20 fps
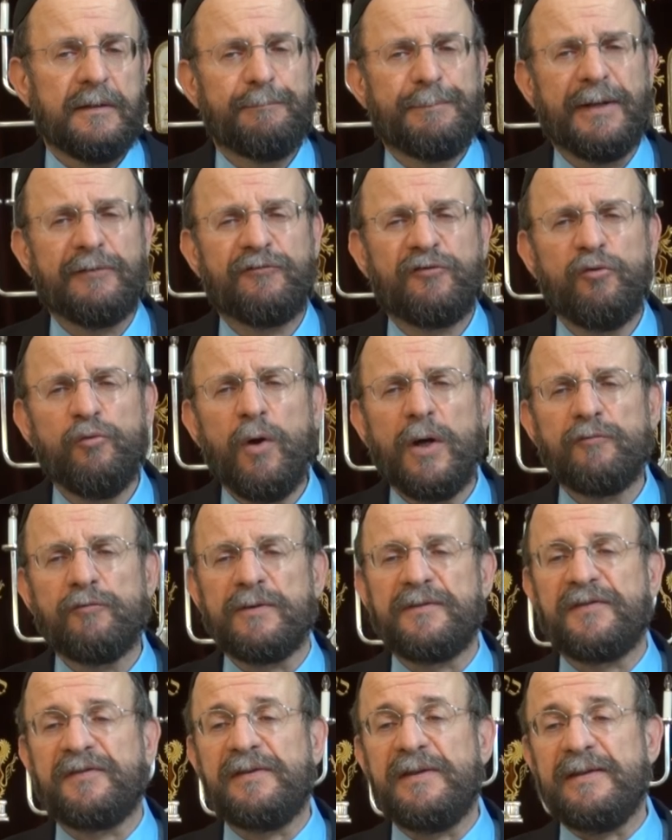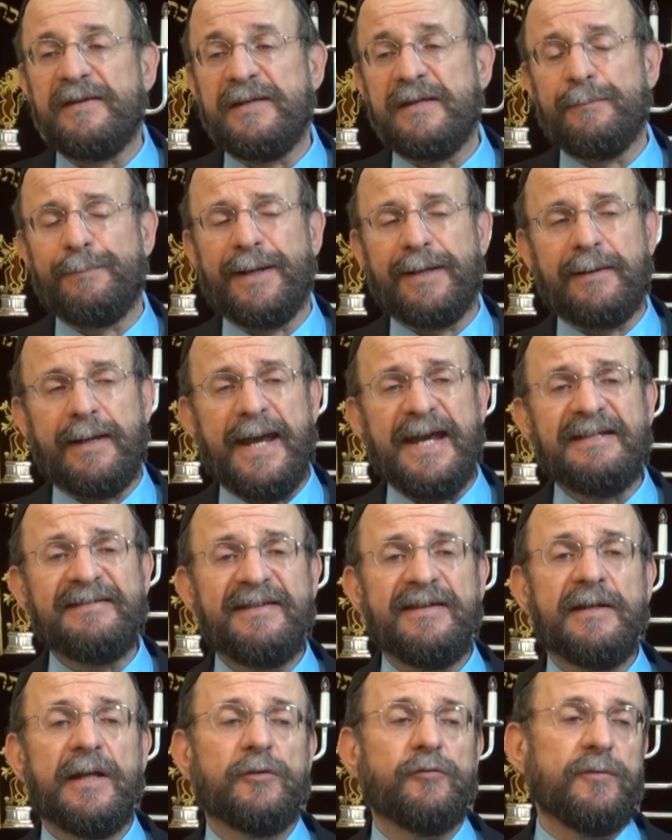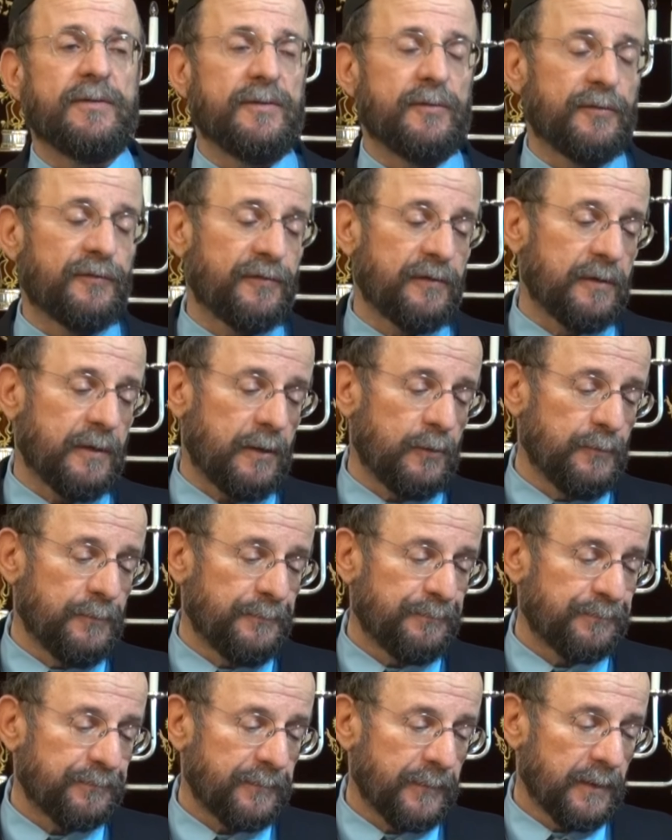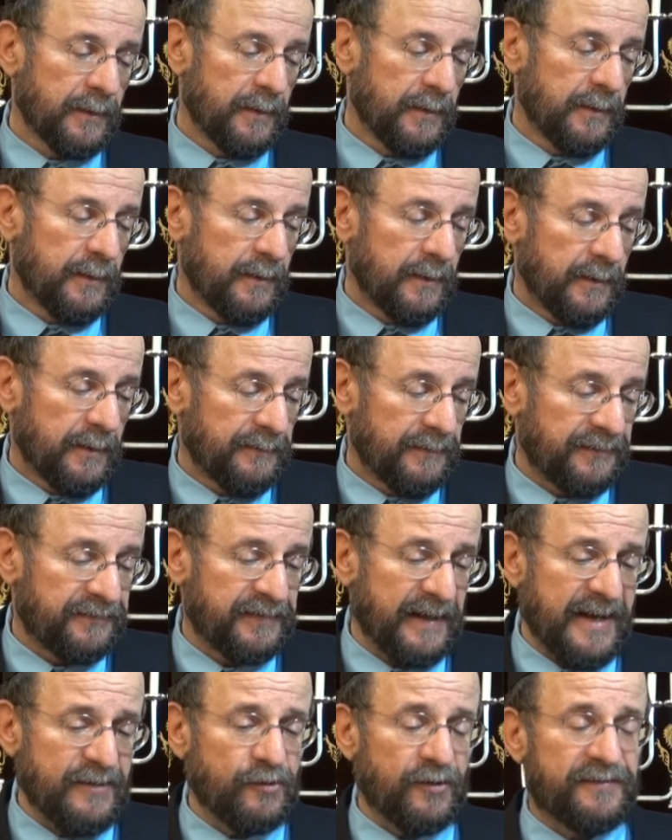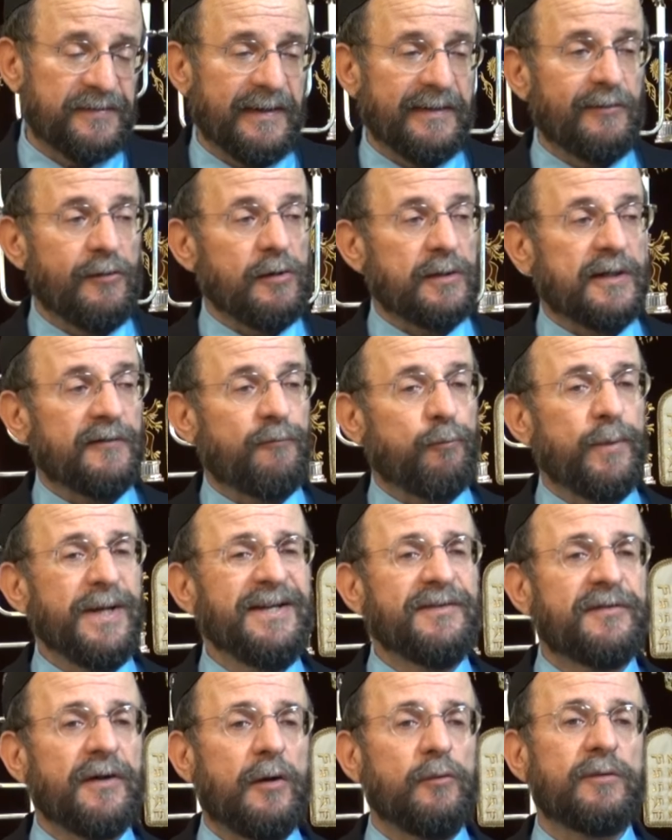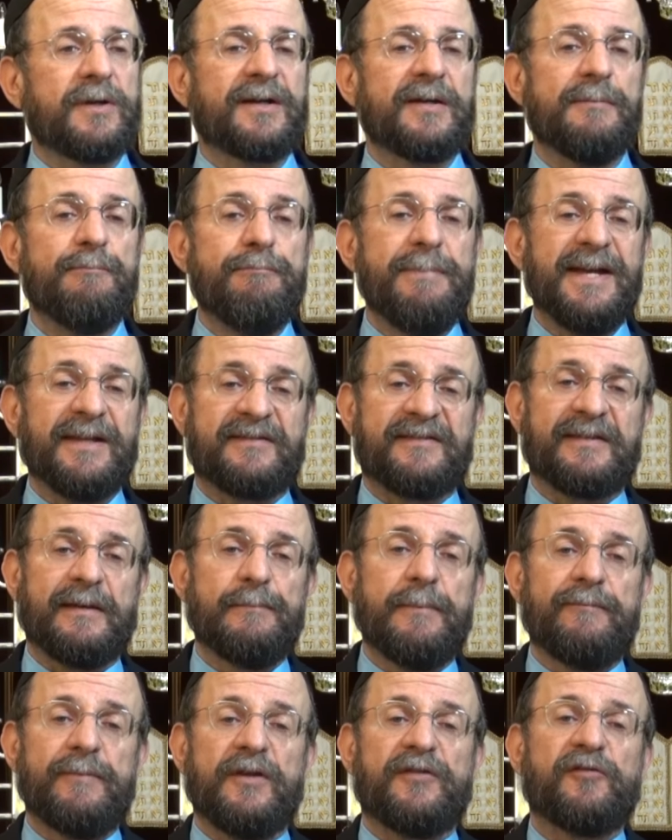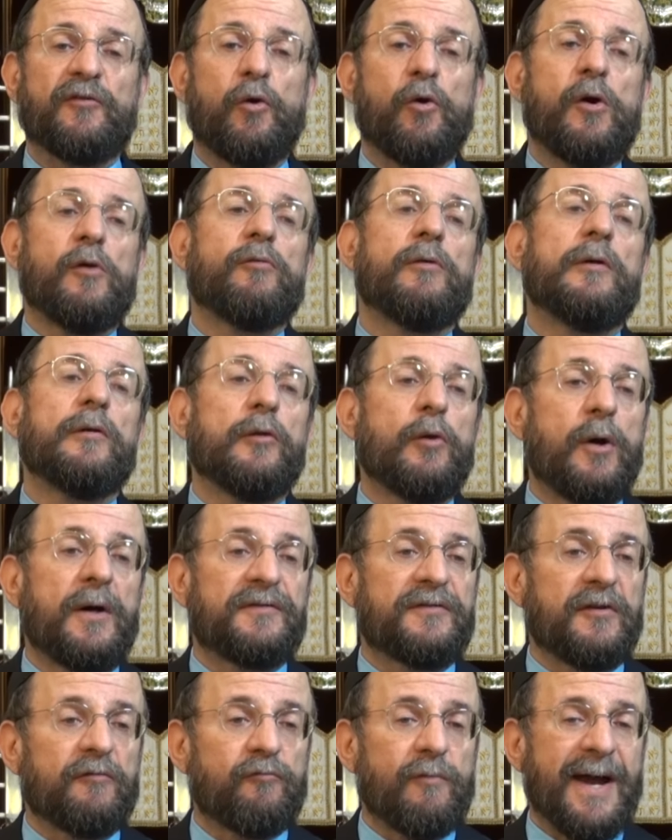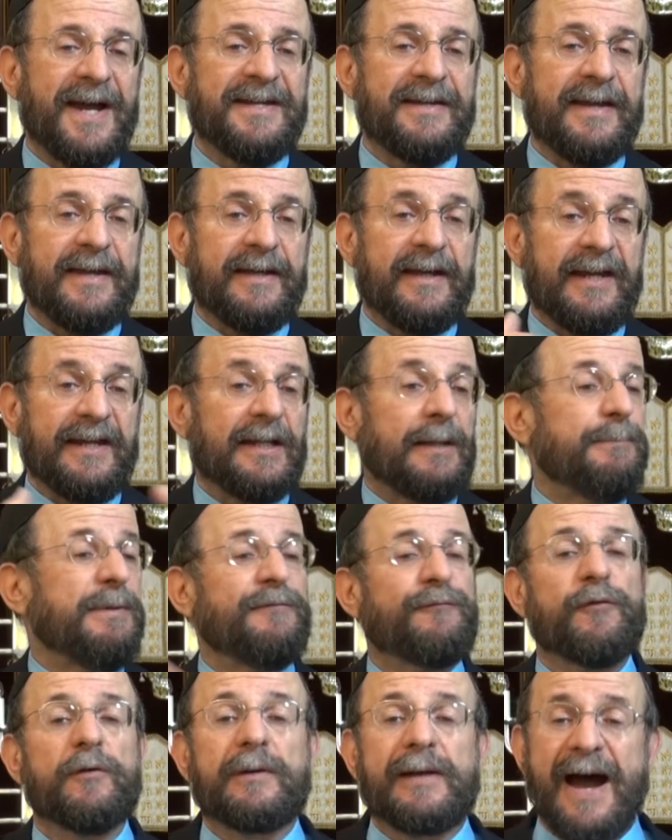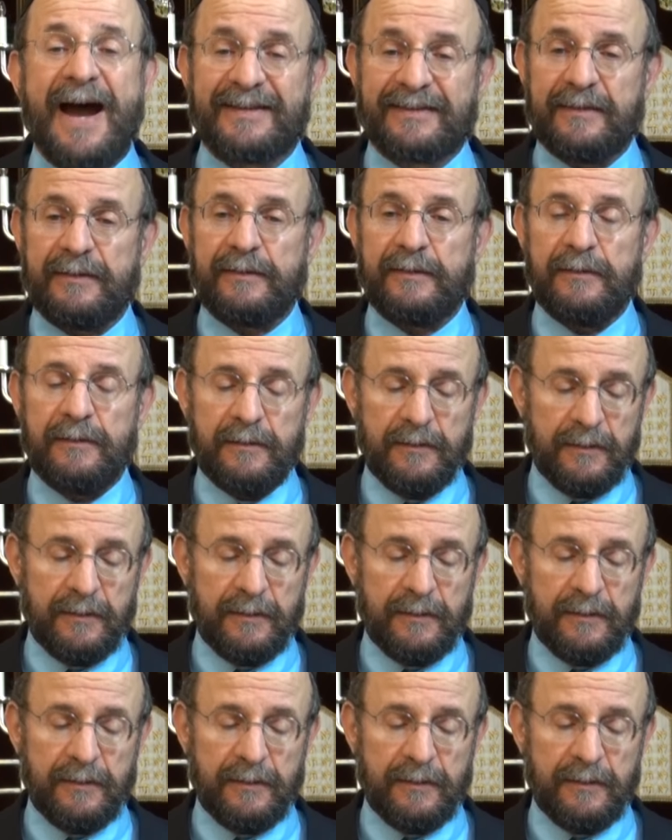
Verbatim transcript: about 200 CE, about 1800 years ago, the sages said, Look, if we don't commit some of this oral law to writing, it'll be forgotten.